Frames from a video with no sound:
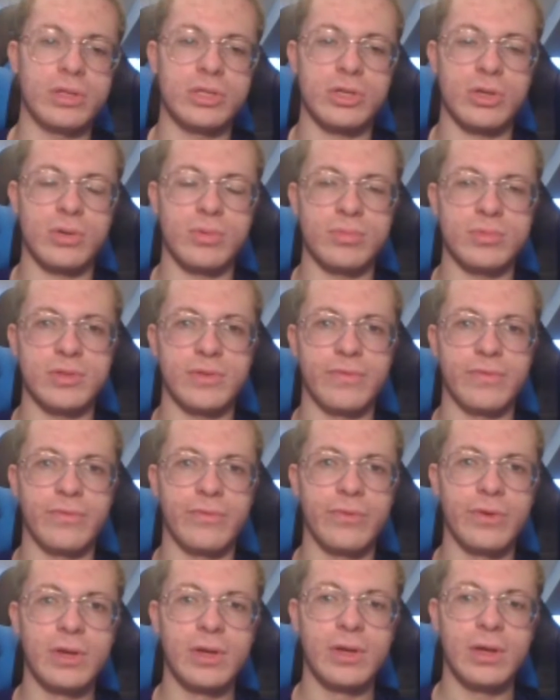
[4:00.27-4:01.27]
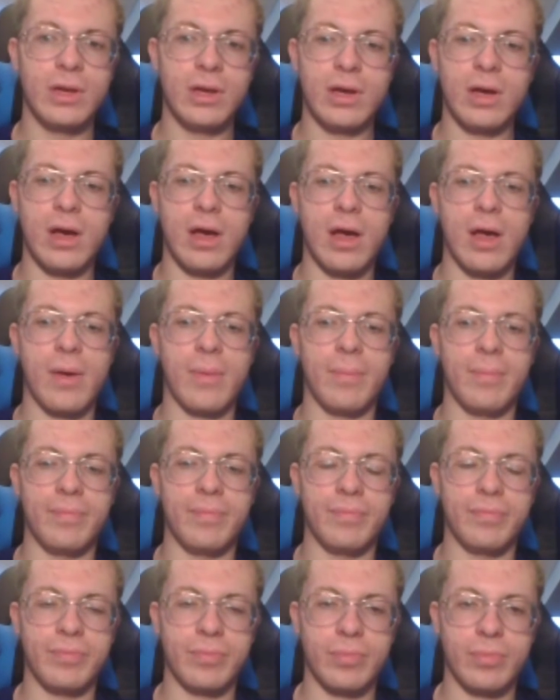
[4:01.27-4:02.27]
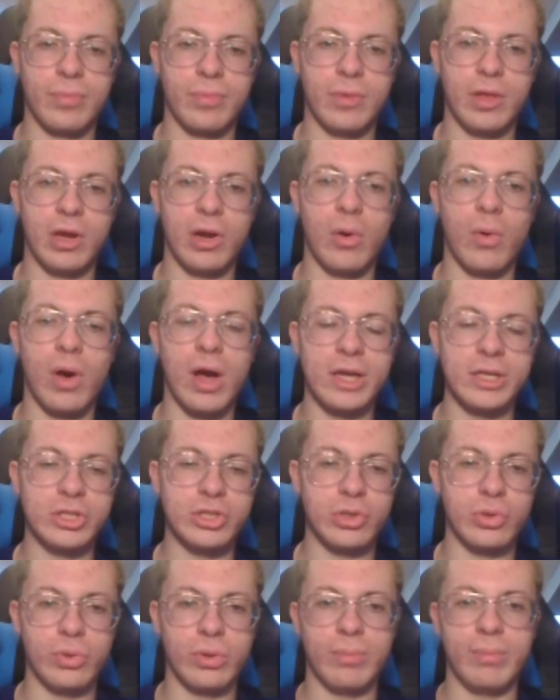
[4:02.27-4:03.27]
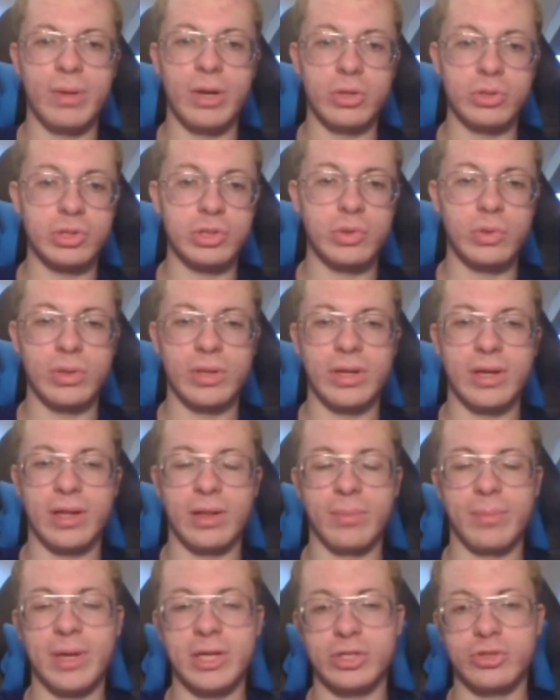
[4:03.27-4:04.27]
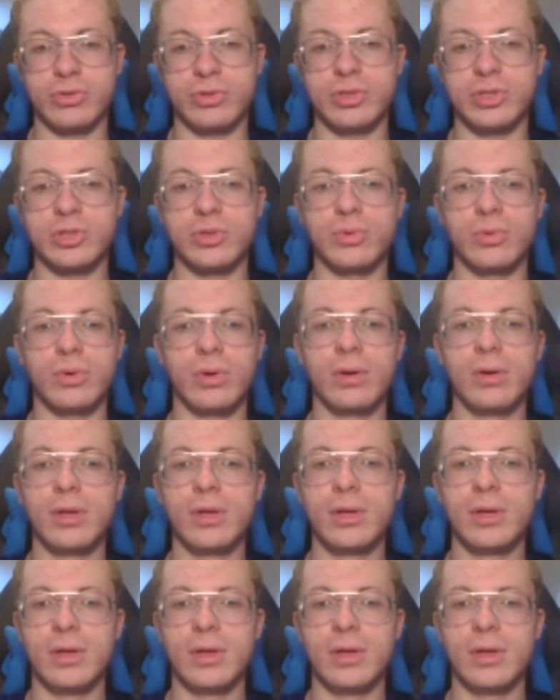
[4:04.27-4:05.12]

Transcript: in terms of, high school and middle school and elementary school.